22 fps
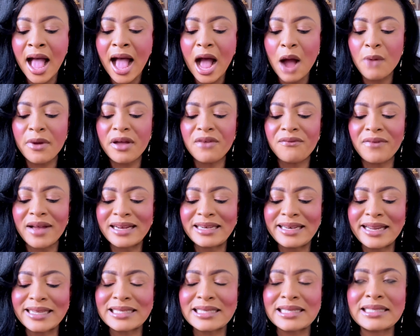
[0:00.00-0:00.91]
However,
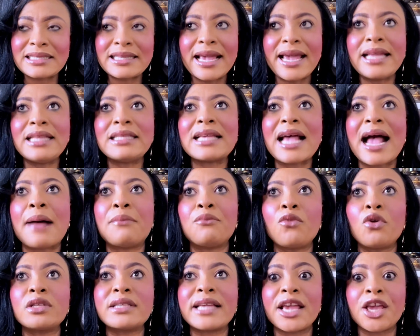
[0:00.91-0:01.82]
the scent I'm
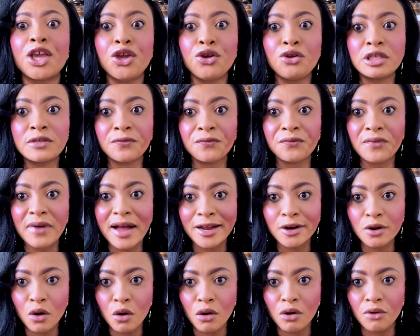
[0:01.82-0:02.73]
not a huge
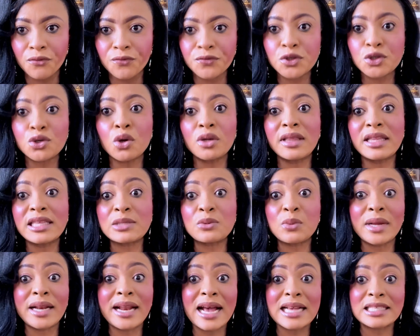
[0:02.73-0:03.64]
fan of. So this
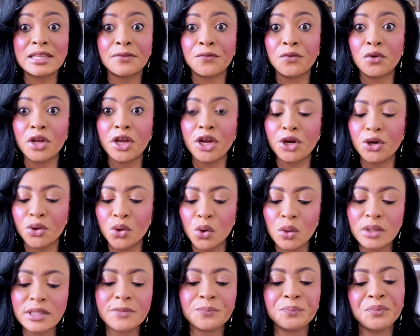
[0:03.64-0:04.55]
one has a flowing
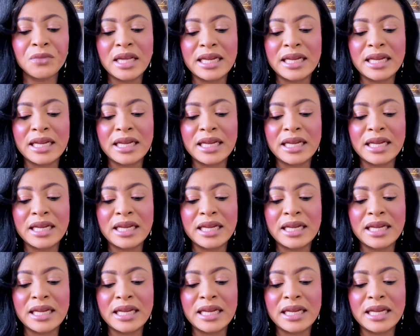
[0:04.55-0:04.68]
note.